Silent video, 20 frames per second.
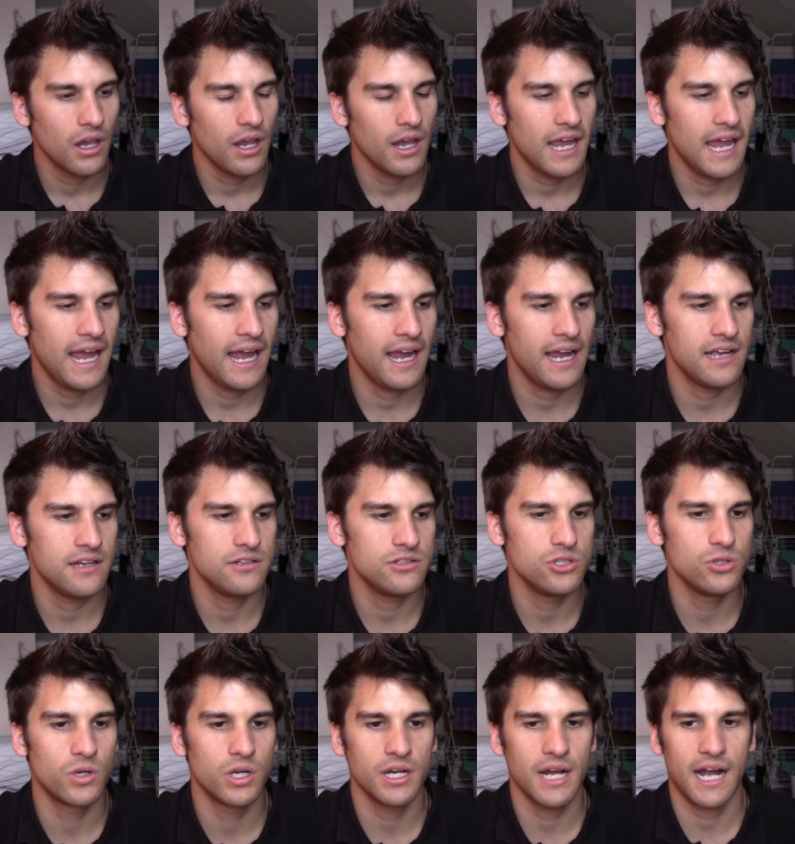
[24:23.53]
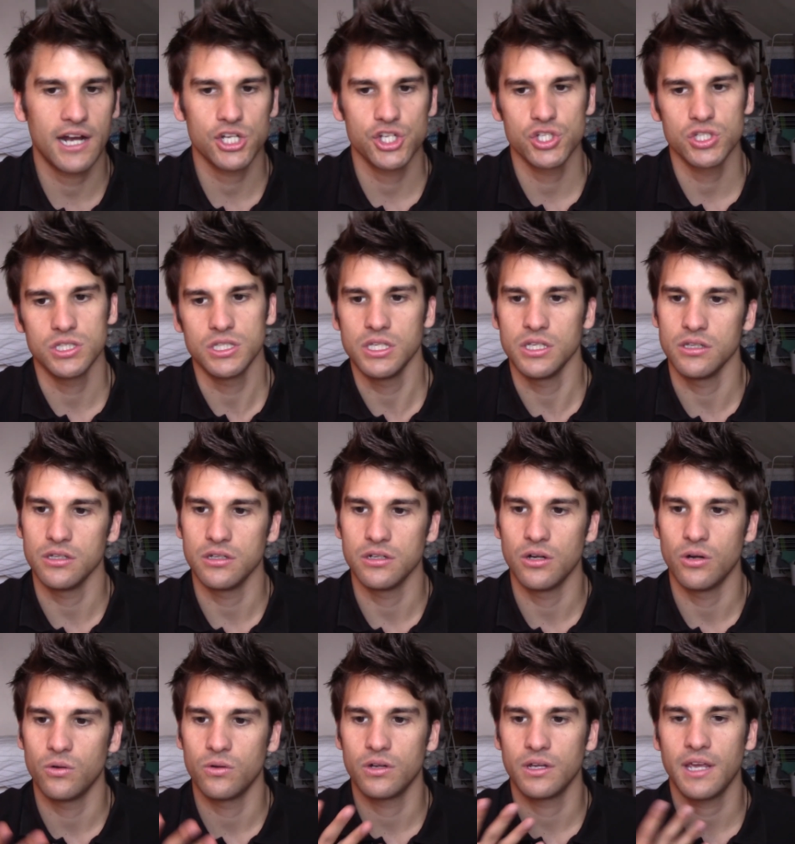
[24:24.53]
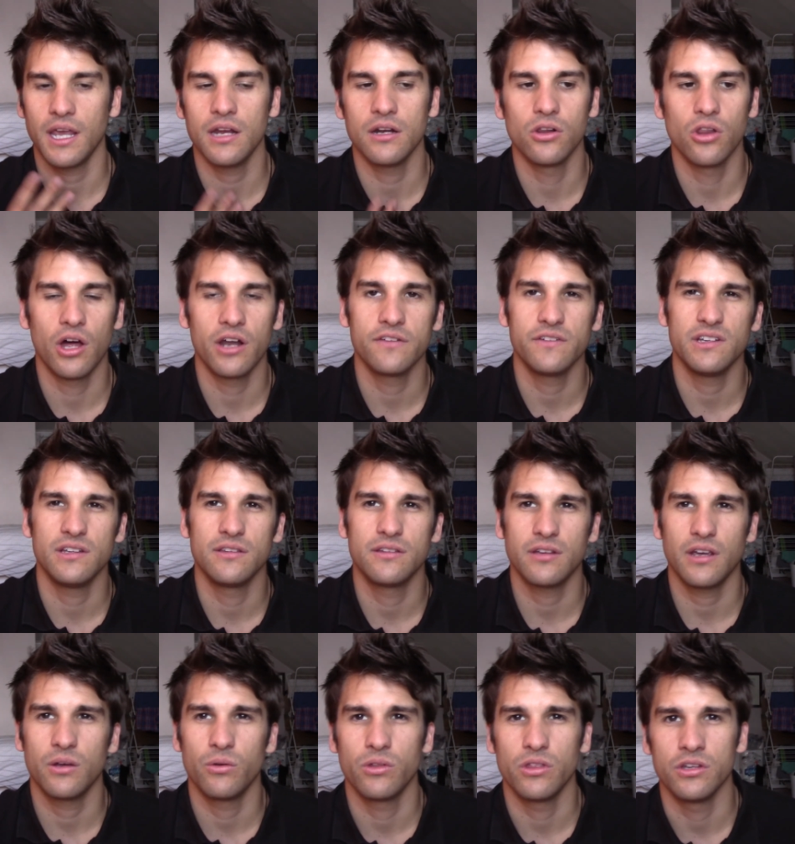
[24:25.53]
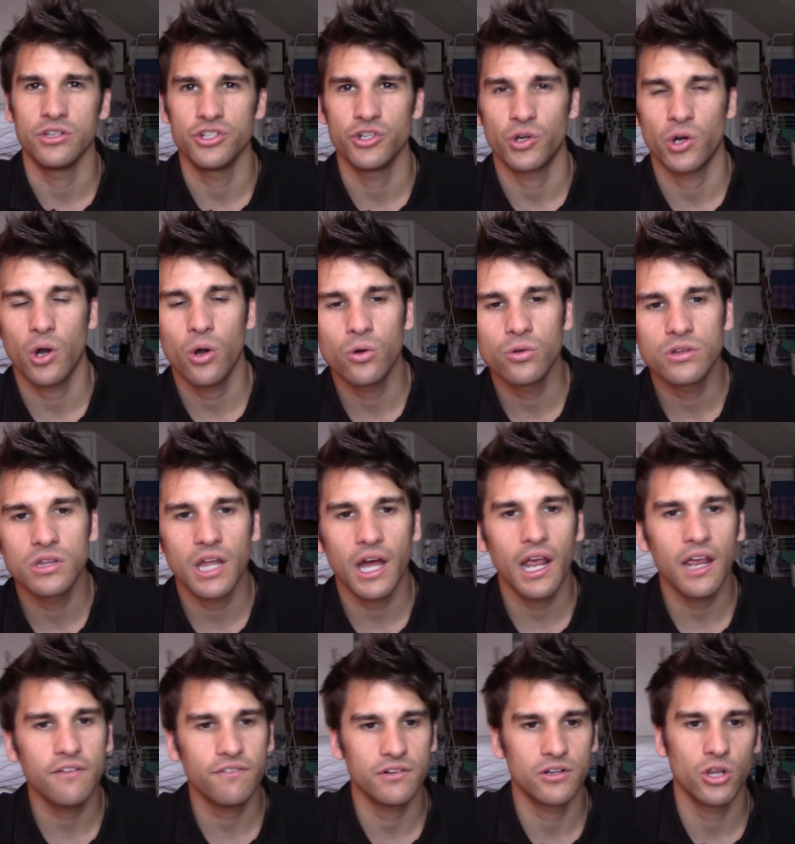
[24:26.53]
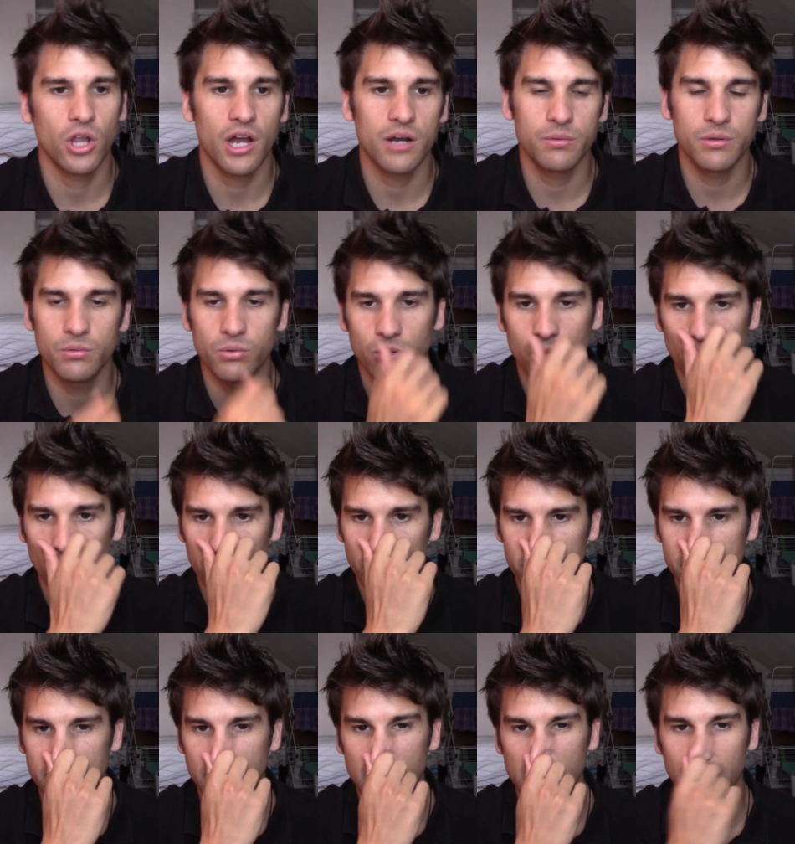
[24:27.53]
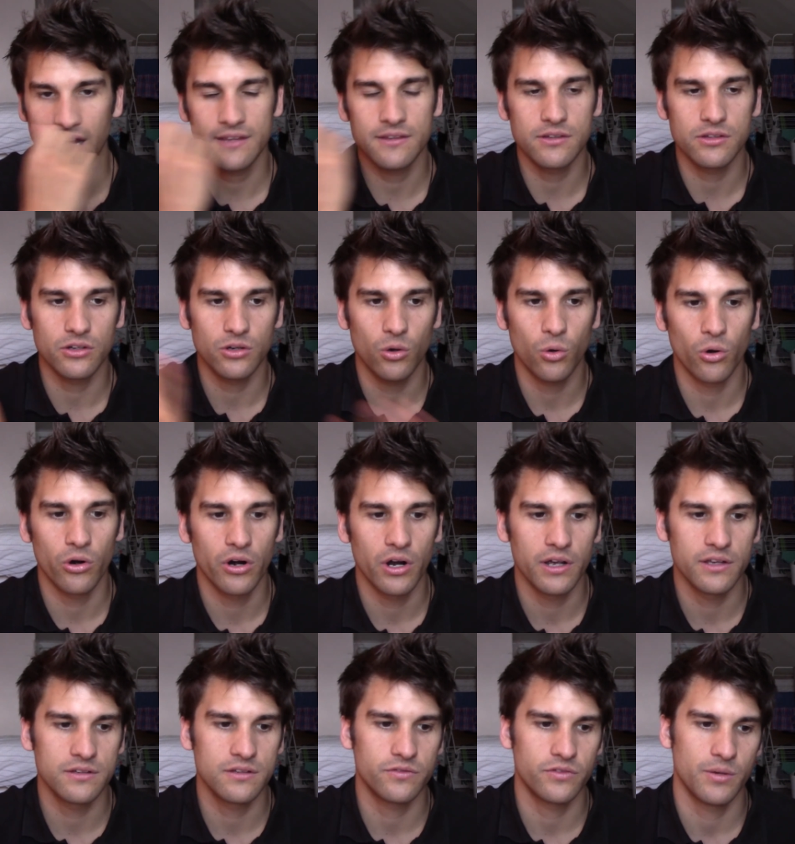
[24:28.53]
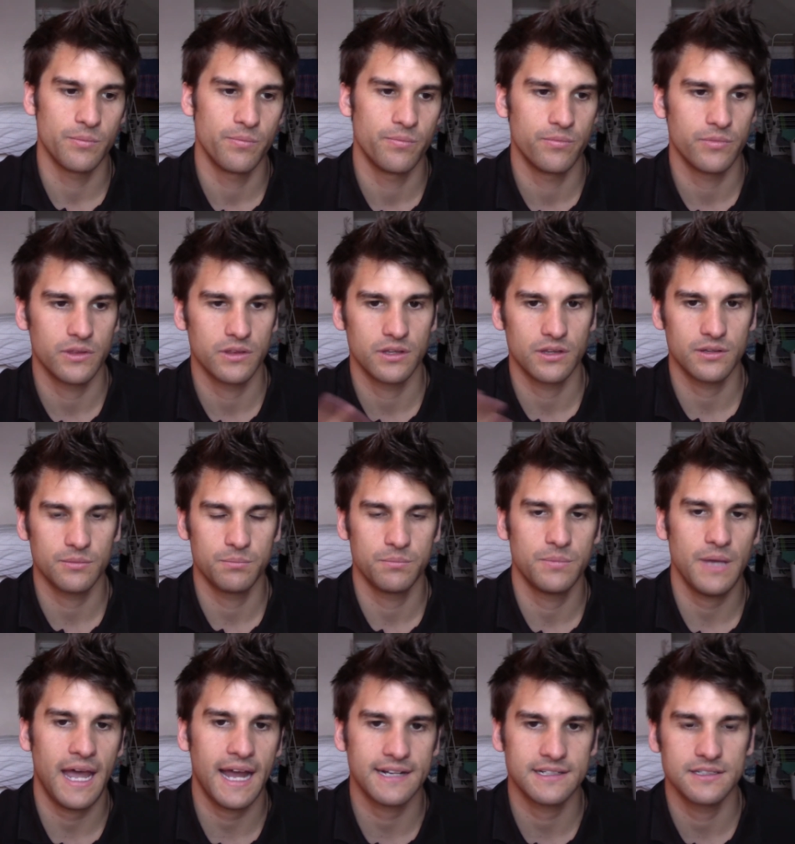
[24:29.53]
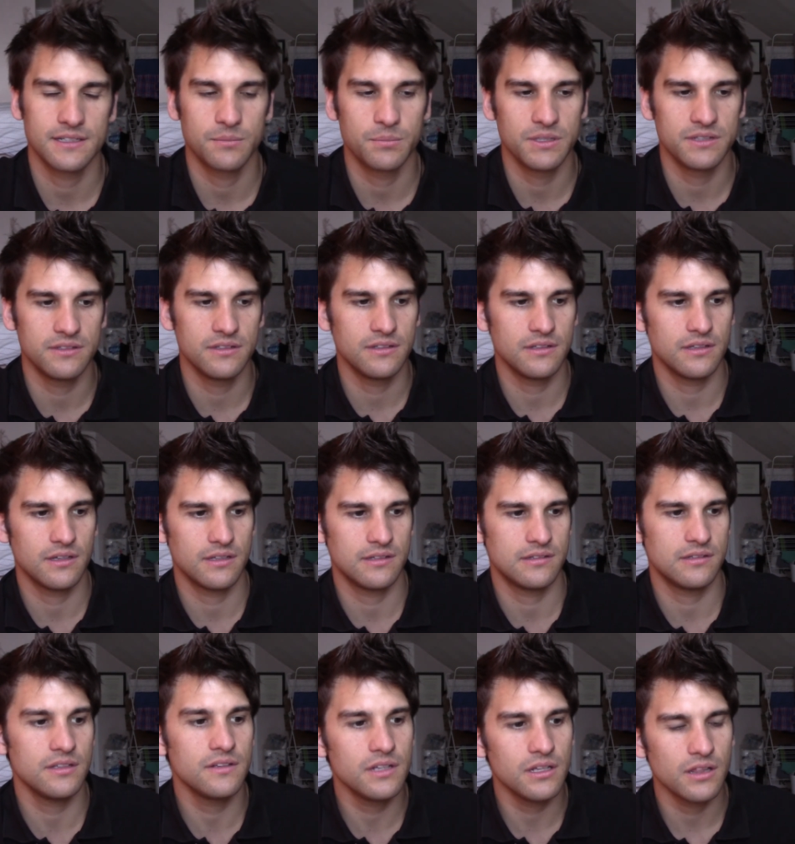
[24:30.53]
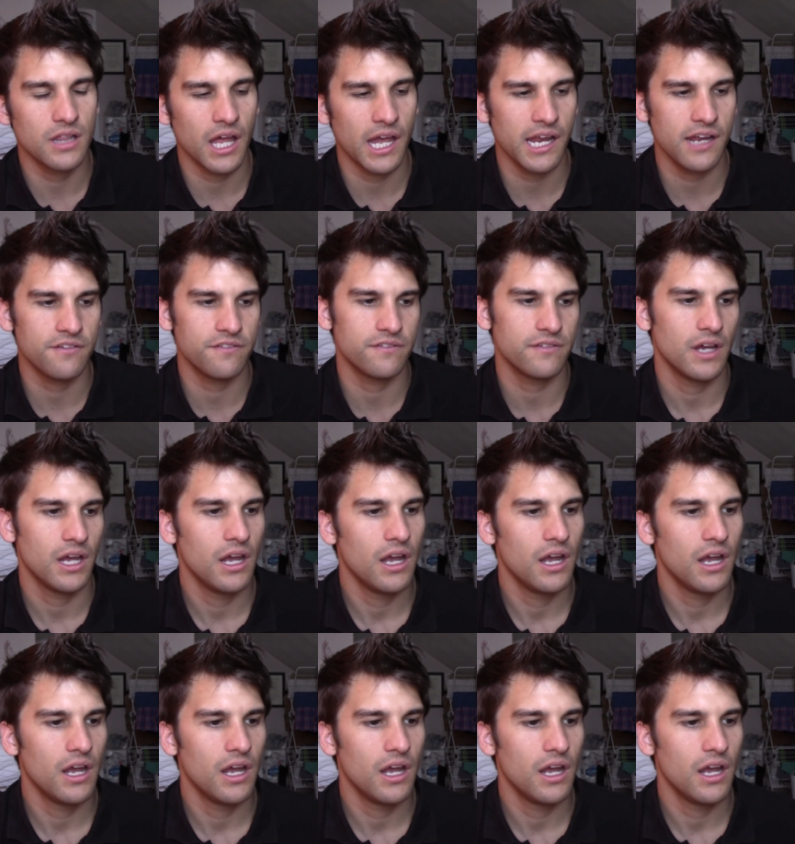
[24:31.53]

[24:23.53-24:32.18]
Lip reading: And you can actually, you know, gain a lot of insight within your own life. And a lot of people go there to cleanse their auras from like, the hectic, busy city life.